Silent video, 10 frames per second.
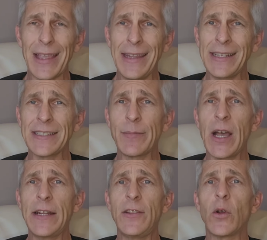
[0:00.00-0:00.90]
And as I'm
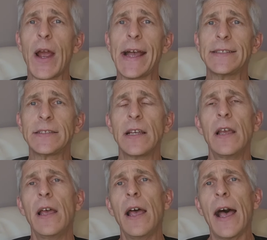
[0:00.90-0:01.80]
cutting the grass,
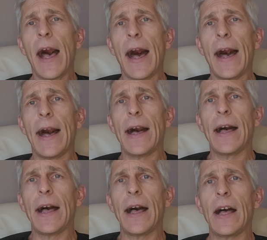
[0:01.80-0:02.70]

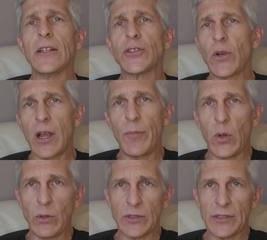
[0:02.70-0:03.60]
a truck
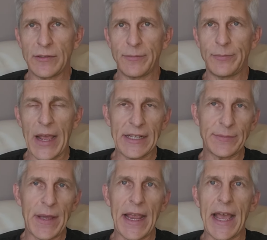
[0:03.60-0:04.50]
pulls
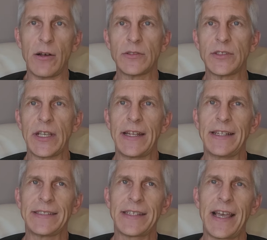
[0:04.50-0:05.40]
past my house, and
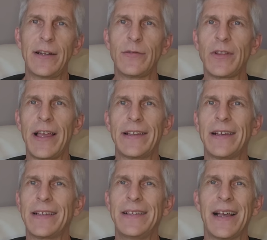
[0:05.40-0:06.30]
it's kind of like
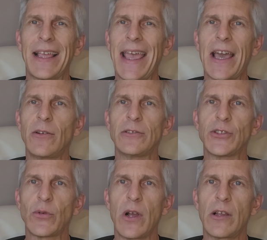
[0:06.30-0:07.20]
a cattle
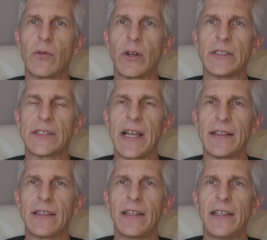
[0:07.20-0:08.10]
truck where it's
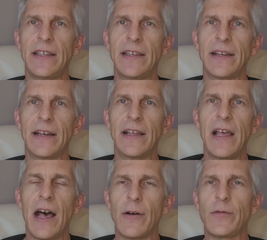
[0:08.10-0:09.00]
got a
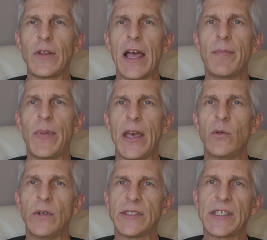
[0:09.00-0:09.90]

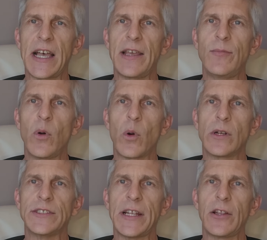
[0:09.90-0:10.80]
flatbed with
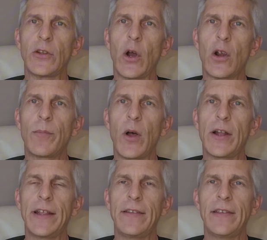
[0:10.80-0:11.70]
sideboards and a tarp
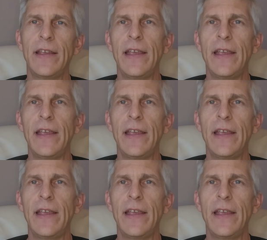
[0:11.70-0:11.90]
on it.